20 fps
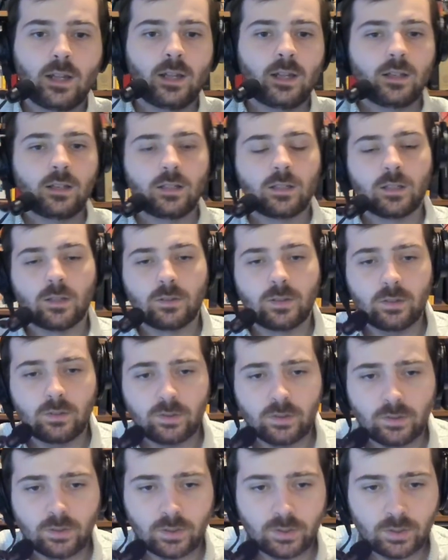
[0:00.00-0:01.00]
So those
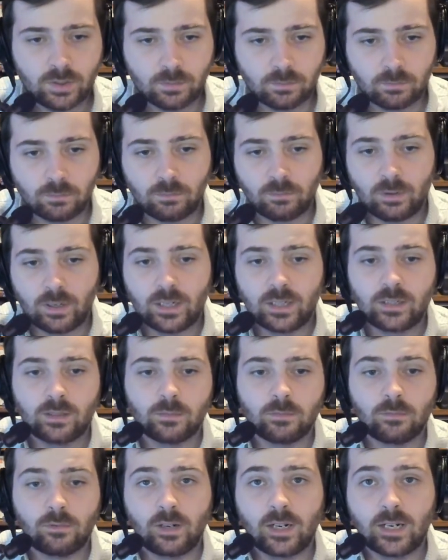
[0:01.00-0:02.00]
are just some
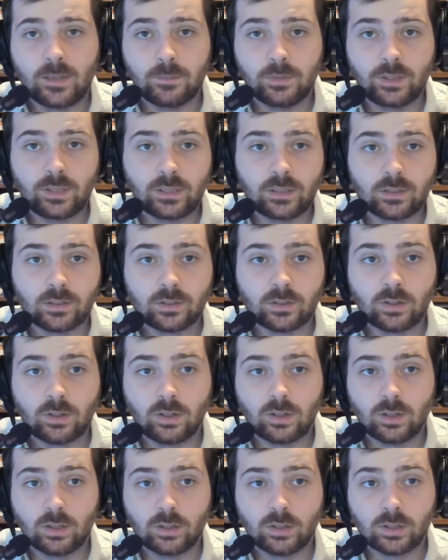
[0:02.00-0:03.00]
random ramblings
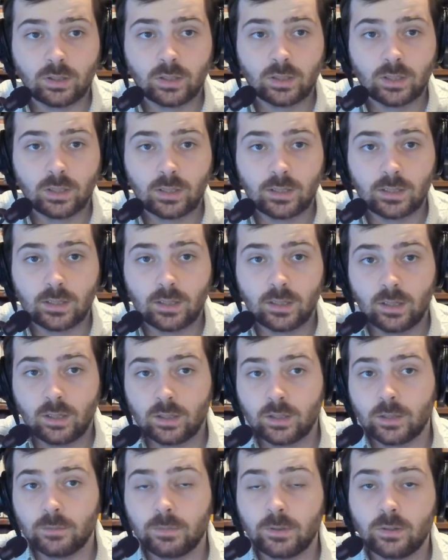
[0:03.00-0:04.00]
on
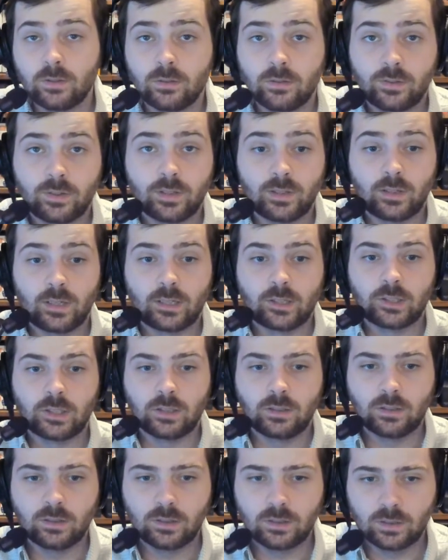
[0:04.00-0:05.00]
computer selection
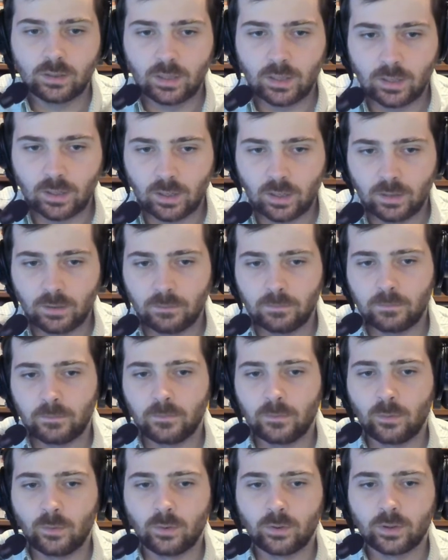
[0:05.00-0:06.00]

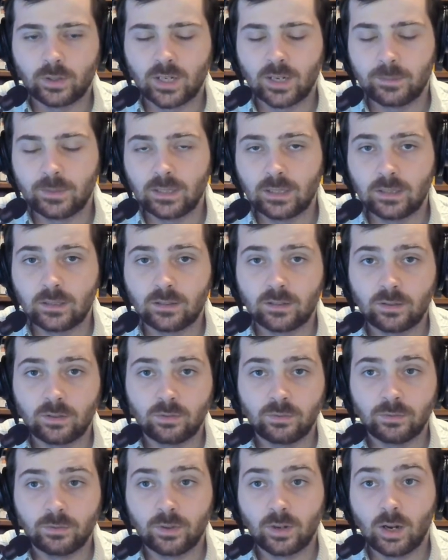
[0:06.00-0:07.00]
for coming
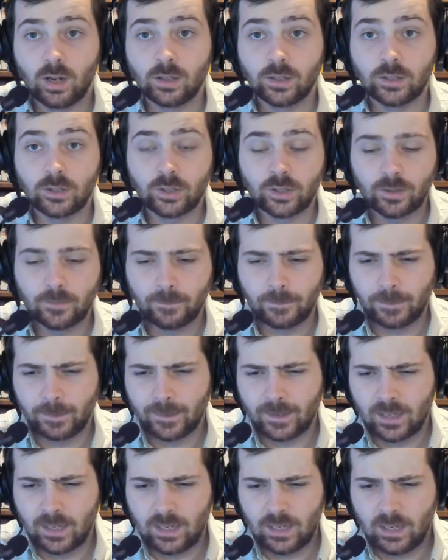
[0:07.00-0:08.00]
into college.
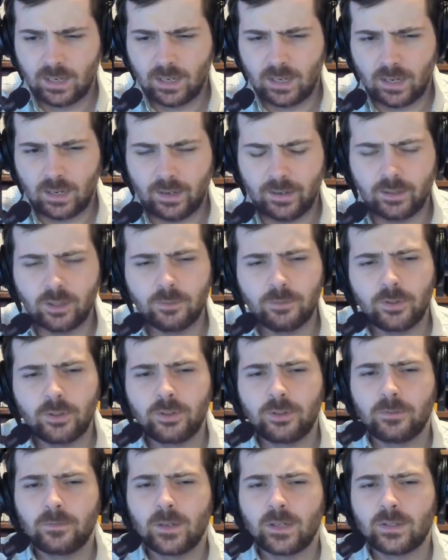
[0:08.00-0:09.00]
I hope that
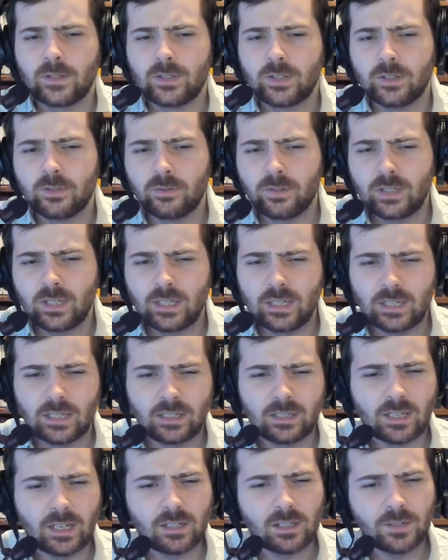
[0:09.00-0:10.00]
you found this interesting,
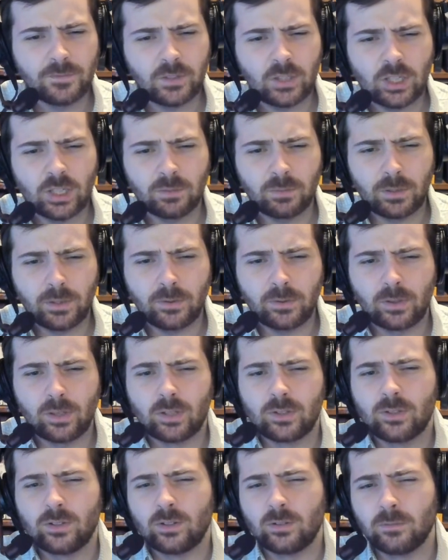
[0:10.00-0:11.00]
and I'd love to hear what your
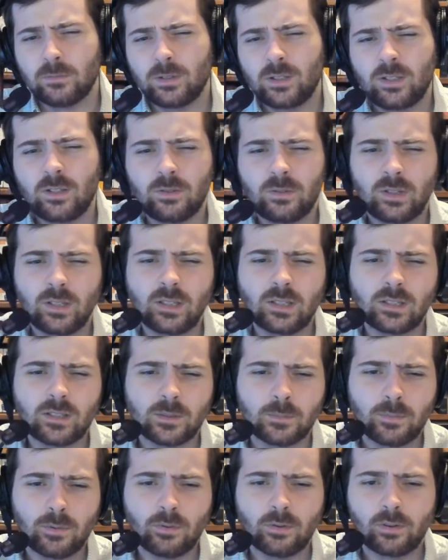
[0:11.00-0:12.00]
thoughts are. What do you think is
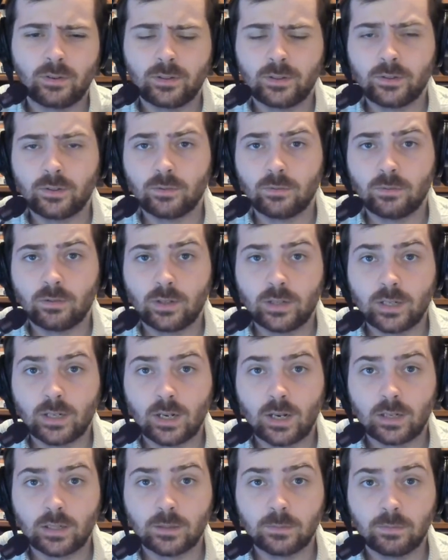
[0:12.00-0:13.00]
important or
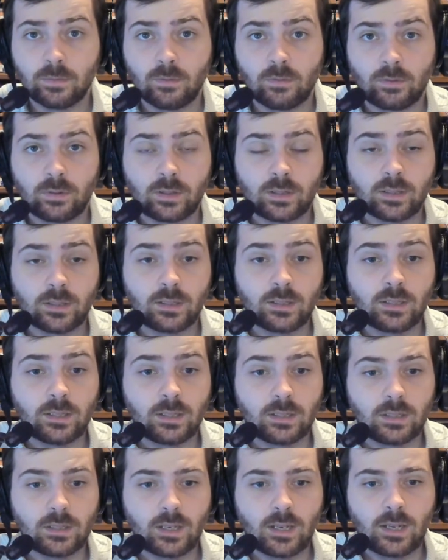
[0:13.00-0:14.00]
not important
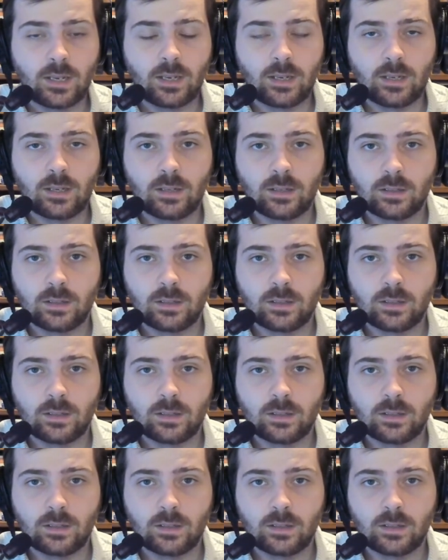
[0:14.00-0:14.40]
in a